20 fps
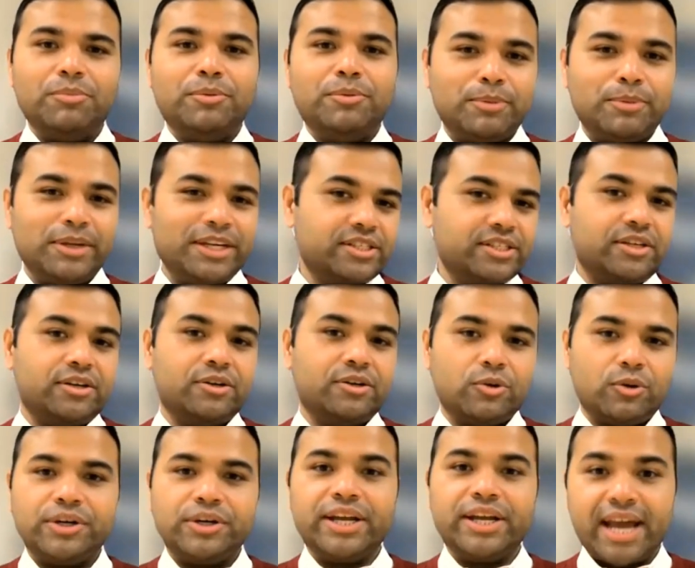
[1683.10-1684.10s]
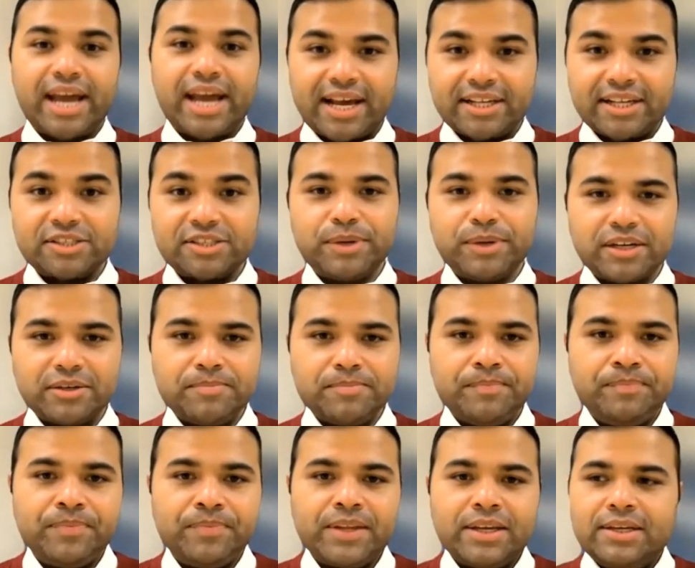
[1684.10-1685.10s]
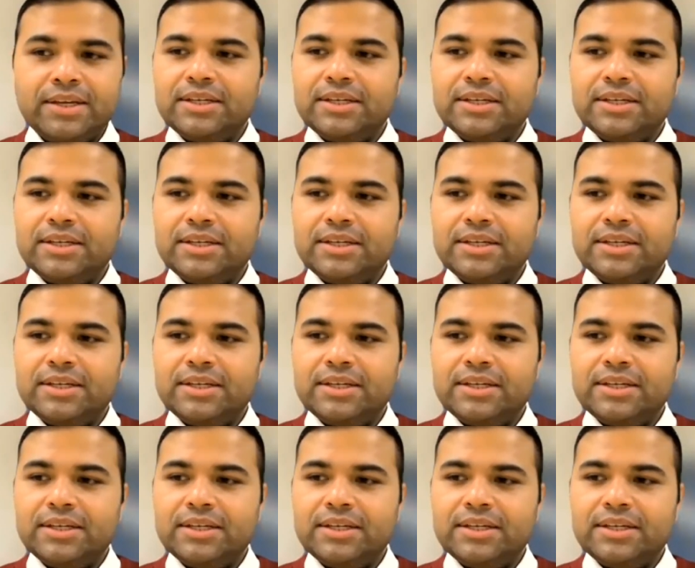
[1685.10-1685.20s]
commonplace than it already has become.